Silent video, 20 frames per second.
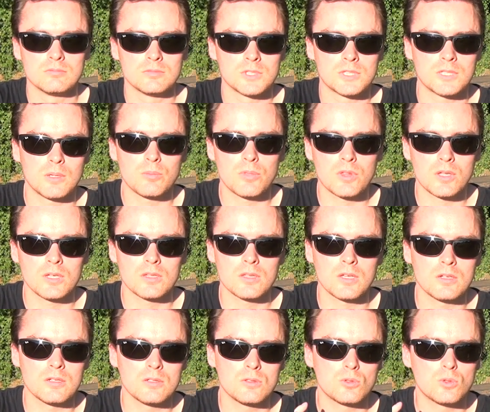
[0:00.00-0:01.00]
something
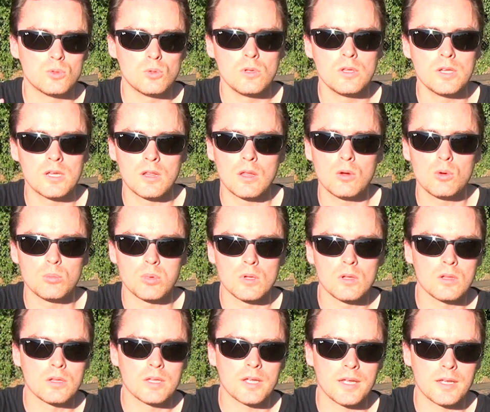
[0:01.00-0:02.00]
that is truly
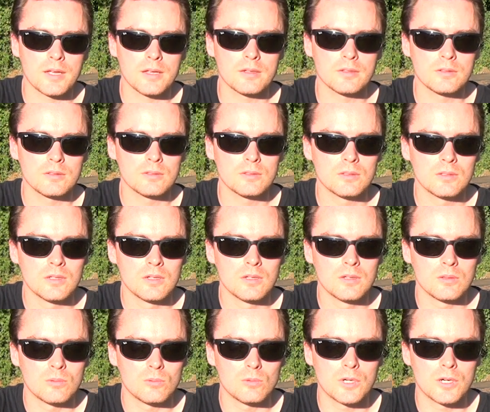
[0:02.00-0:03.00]
global and
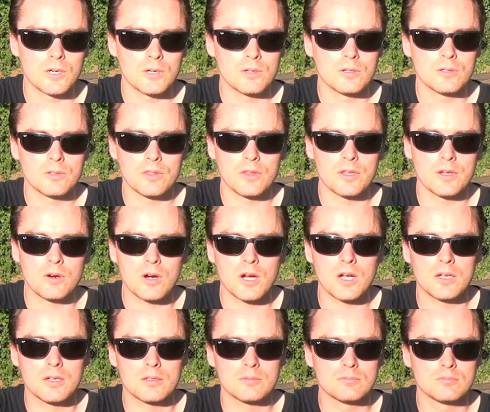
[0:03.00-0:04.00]
where there
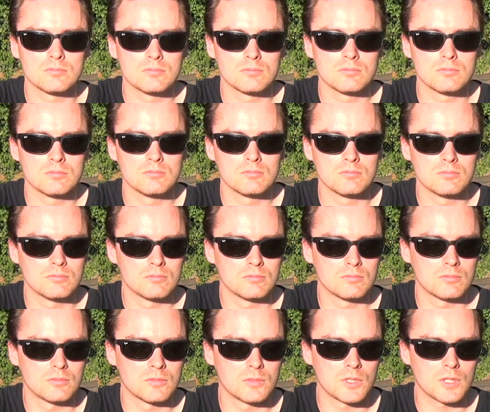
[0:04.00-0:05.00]
are
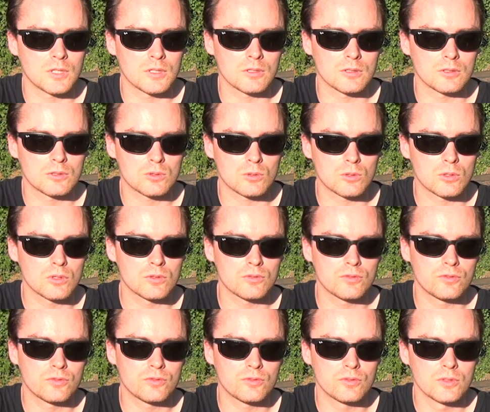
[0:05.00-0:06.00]
a sort
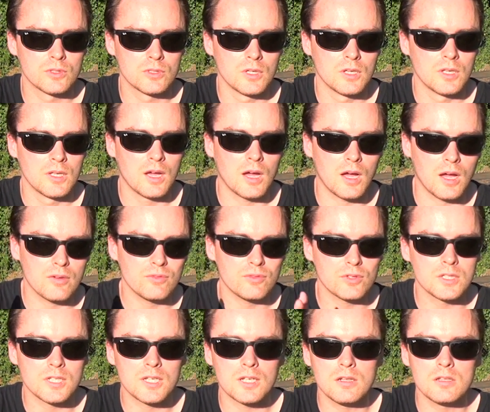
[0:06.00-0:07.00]
of
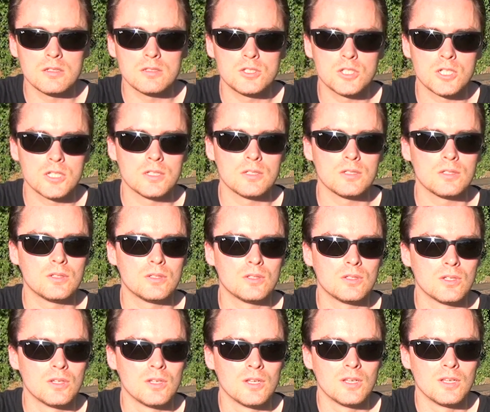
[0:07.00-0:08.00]

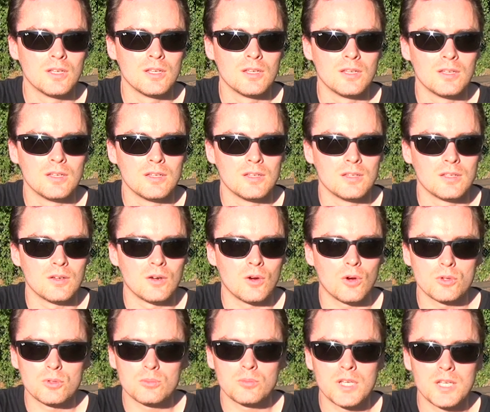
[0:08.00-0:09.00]
half-intelligent
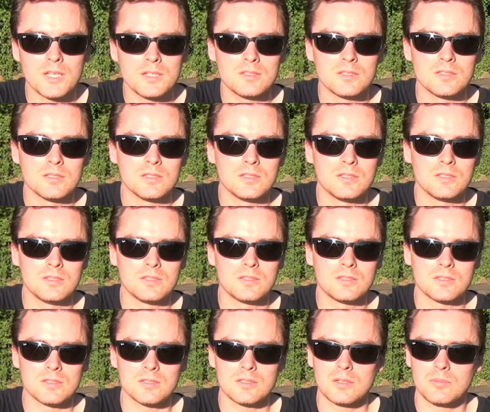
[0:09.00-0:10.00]
automated
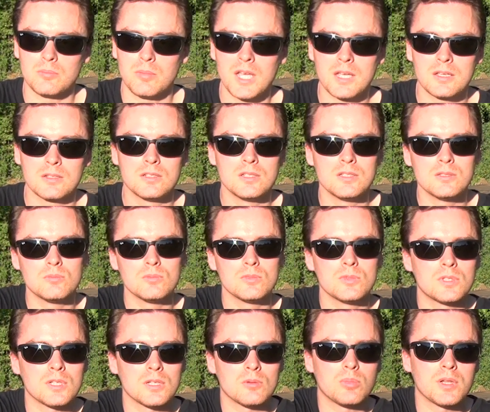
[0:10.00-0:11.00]

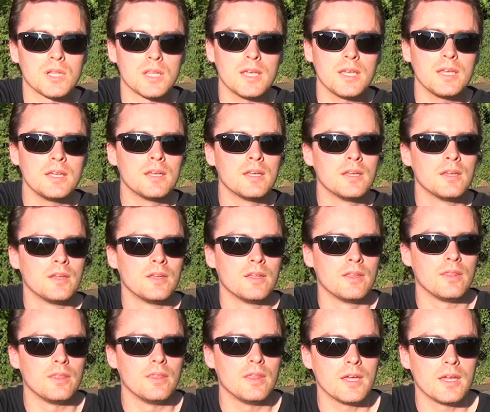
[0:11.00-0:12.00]
mechanisms at play
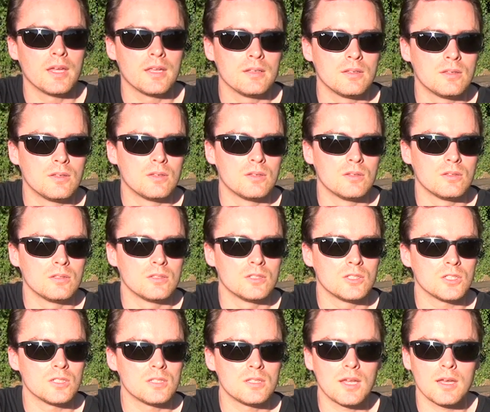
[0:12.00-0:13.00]
that
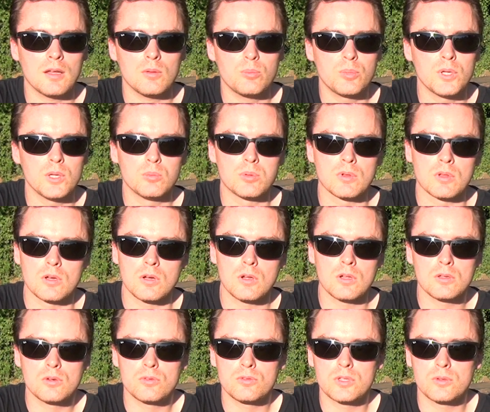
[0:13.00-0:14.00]
just help people
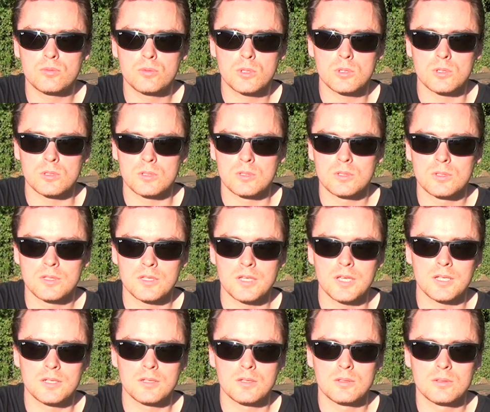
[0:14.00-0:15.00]
all over the world,
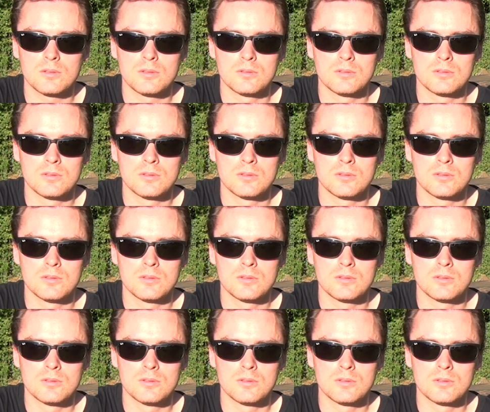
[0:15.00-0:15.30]
that